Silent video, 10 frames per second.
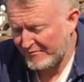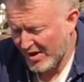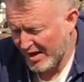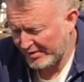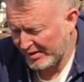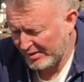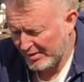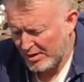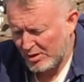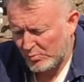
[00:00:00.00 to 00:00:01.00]
Finally,
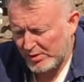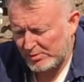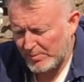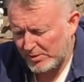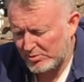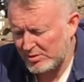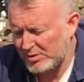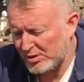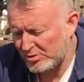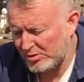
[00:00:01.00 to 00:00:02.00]
we expect you
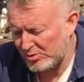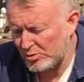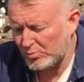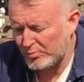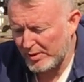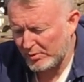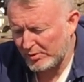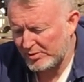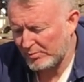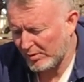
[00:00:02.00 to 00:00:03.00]
to teach these new
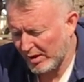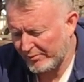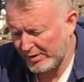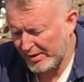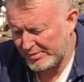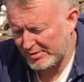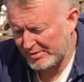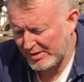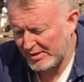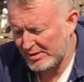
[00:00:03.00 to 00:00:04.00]
rigorous and relevant
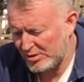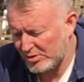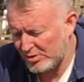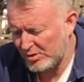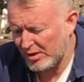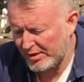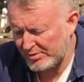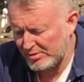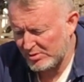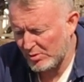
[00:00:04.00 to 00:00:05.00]
lessons in addition to the
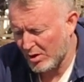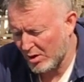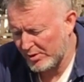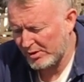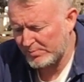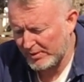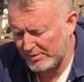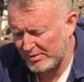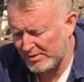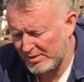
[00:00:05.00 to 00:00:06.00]
lessons you are already
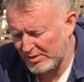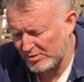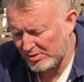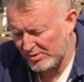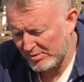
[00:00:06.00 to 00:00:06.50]
expected to teach.